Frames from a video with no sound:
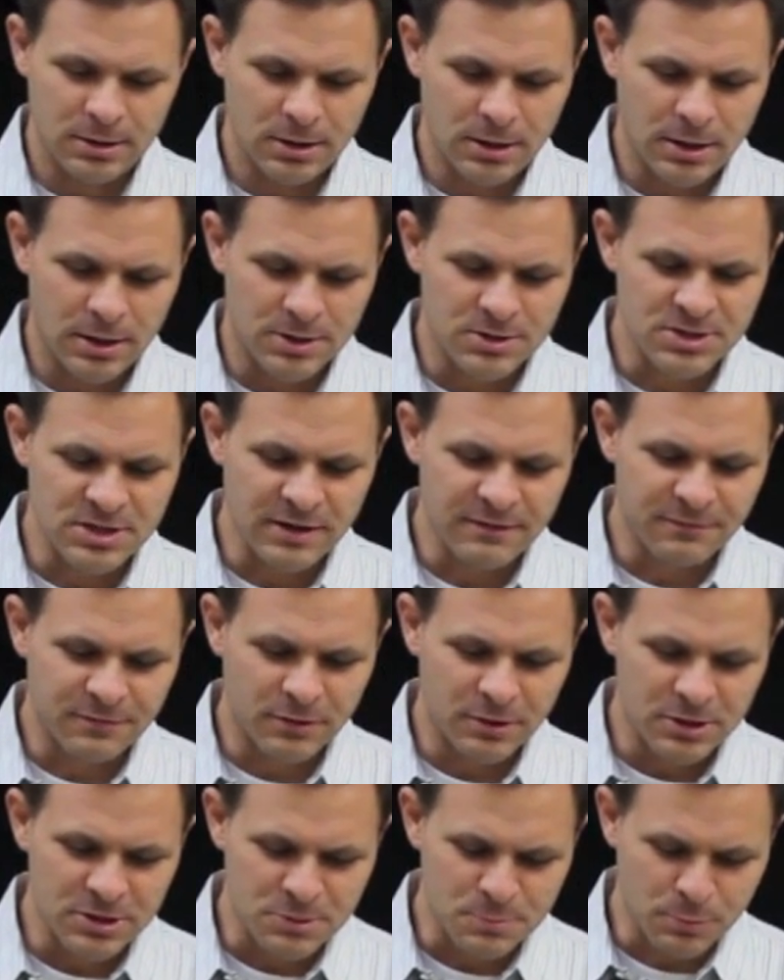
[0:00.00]

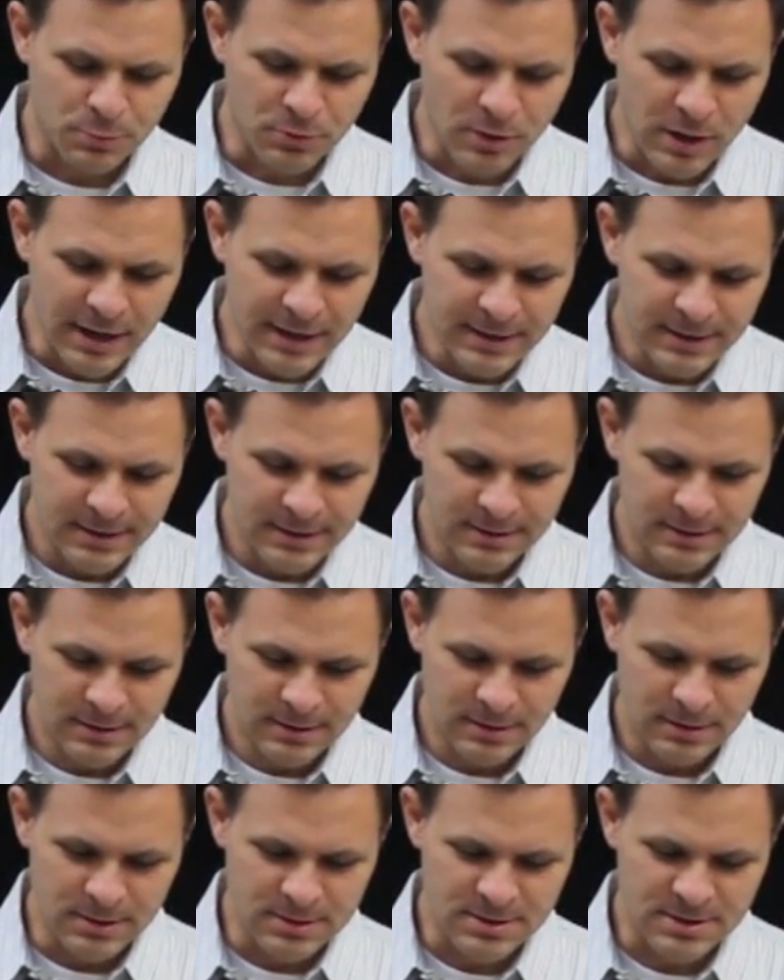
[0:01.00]
Sephra has prided
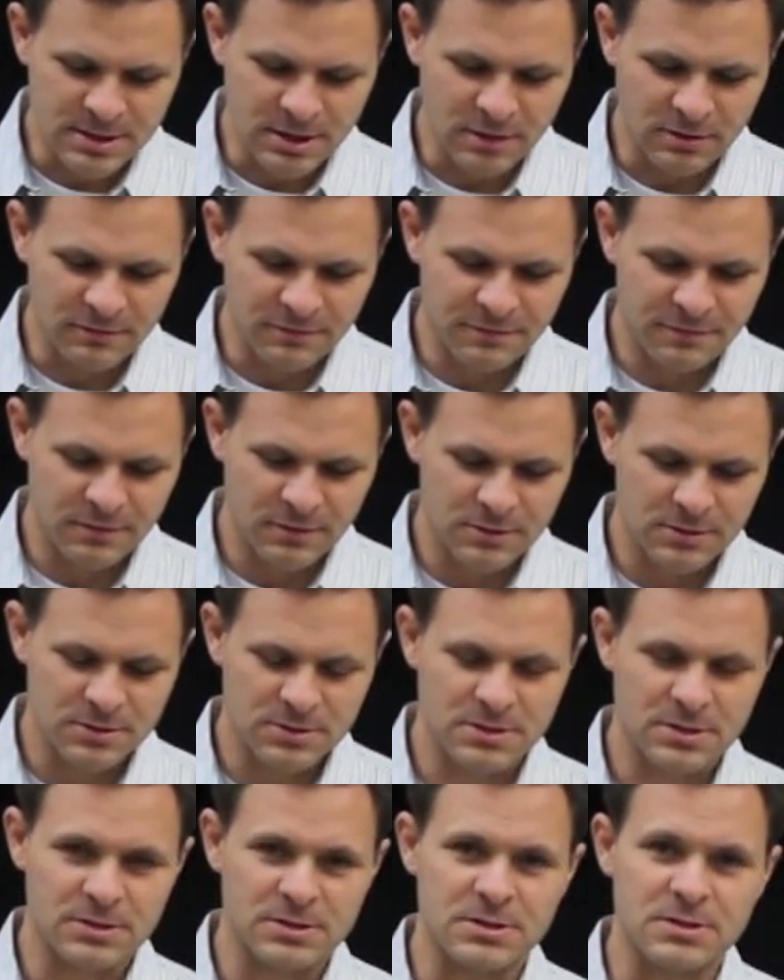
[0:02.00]
itself
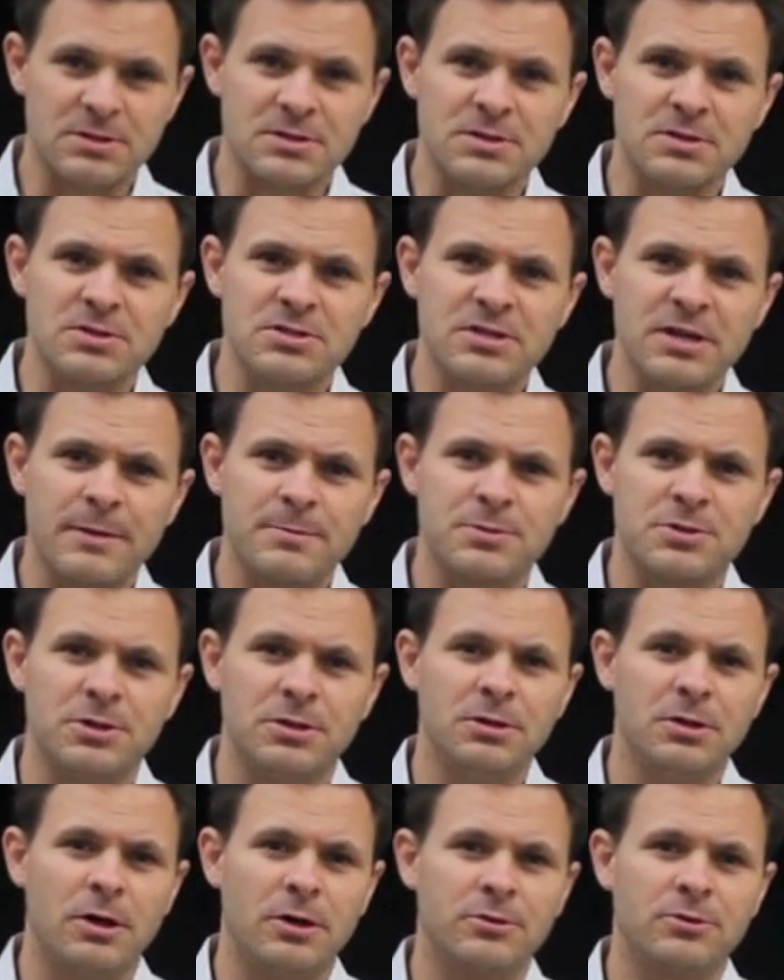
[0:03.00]
since its
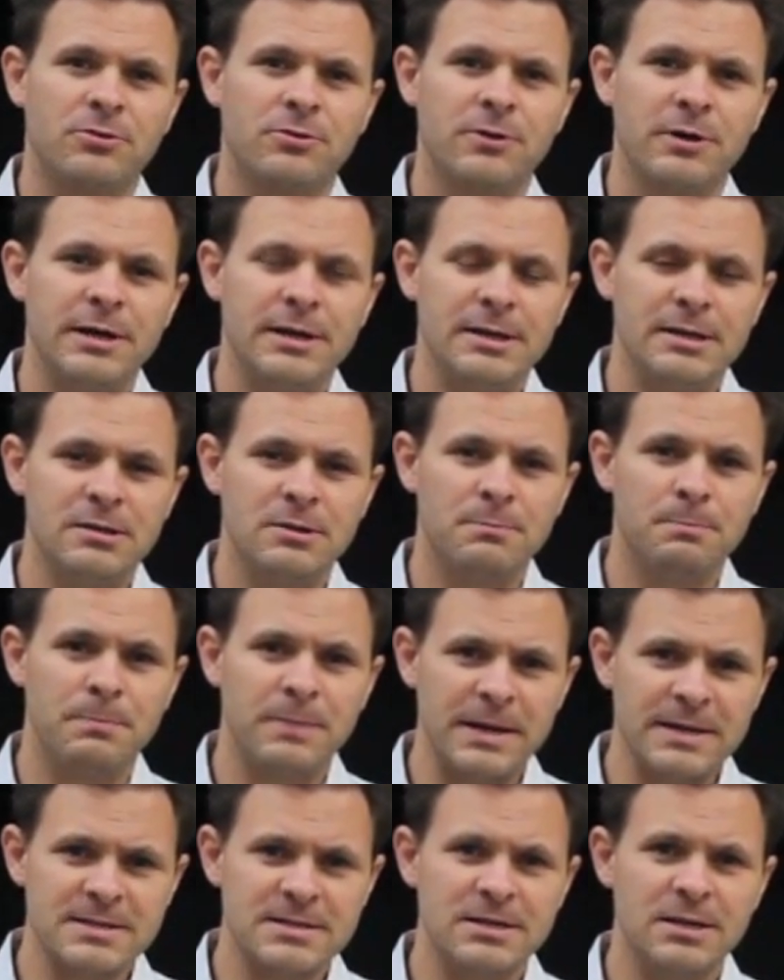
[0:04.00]
inception on creating the
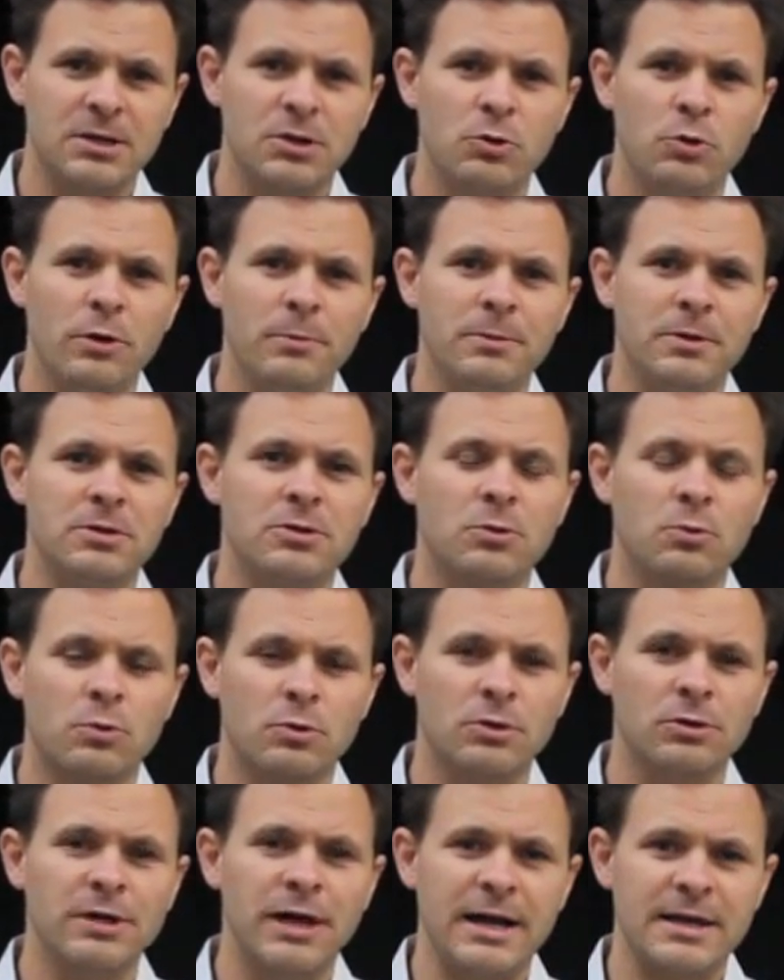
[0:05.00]
best equipment the
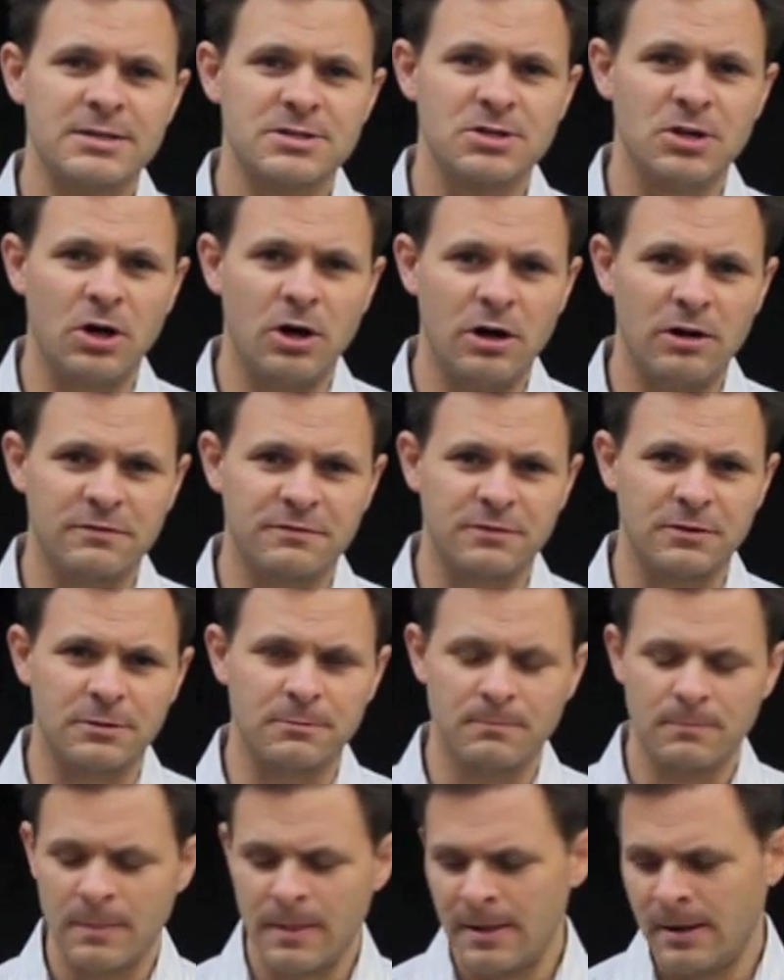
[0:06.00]
world has to offer,
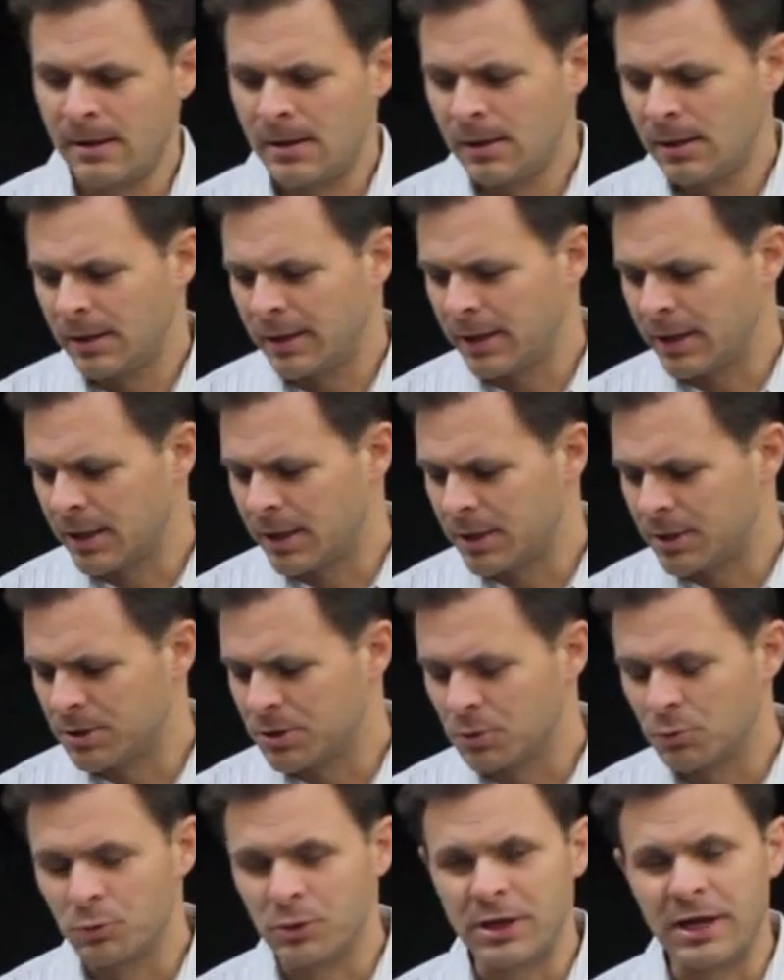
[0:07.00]

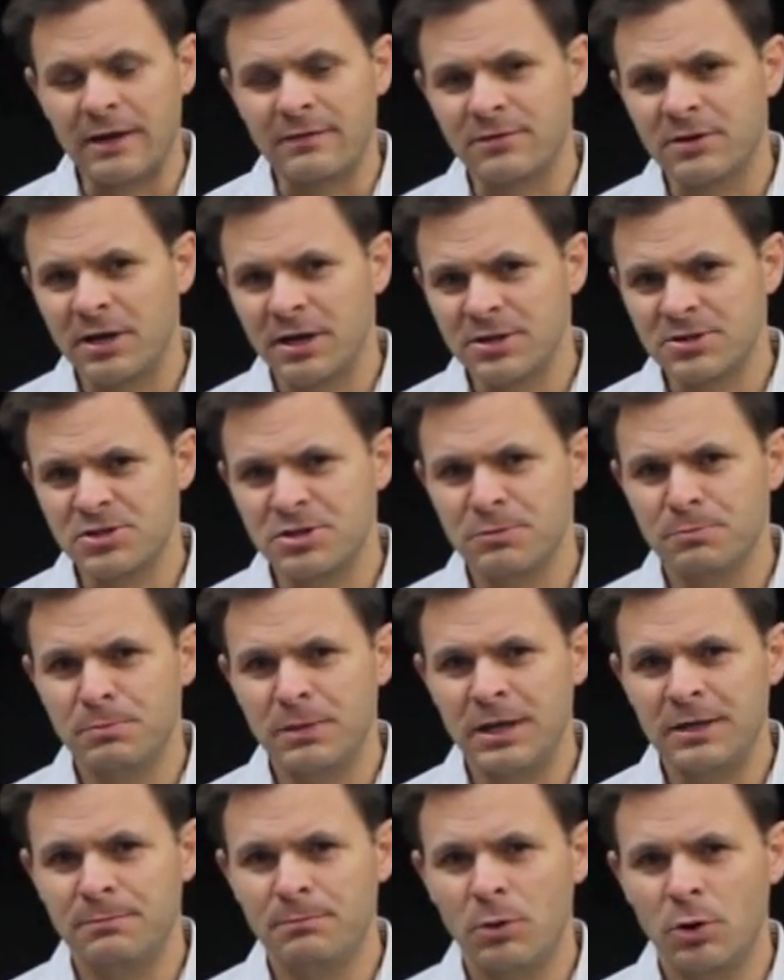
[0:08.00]
and we have
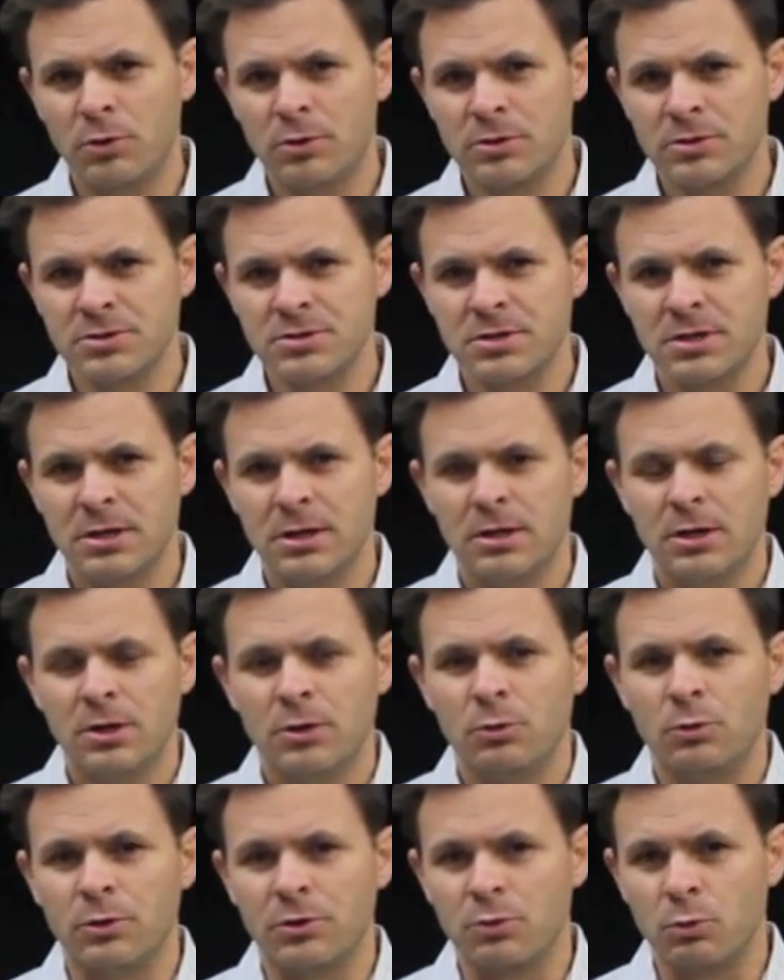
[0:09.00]
custom-made motors
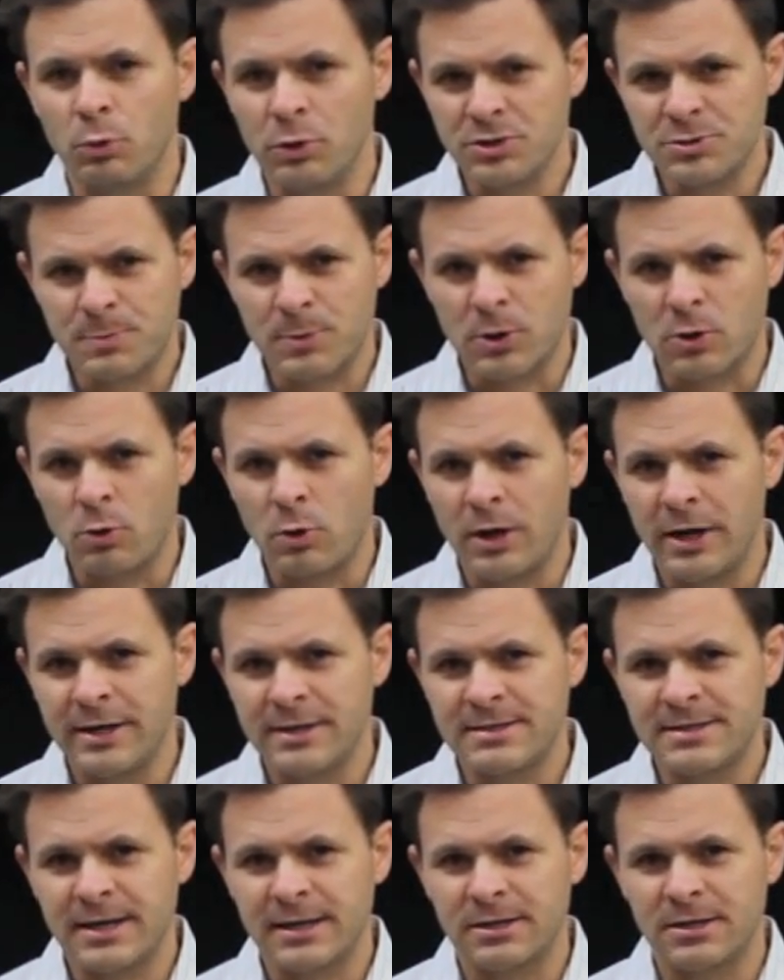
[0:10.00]
with whisper
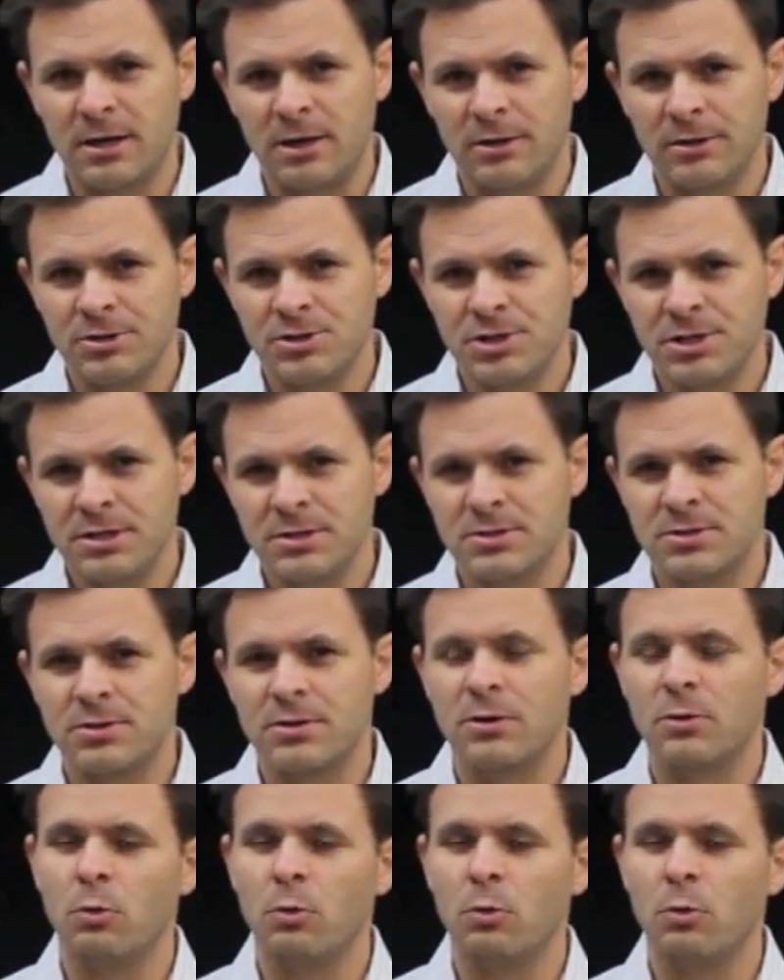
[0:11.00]
quiet technology so that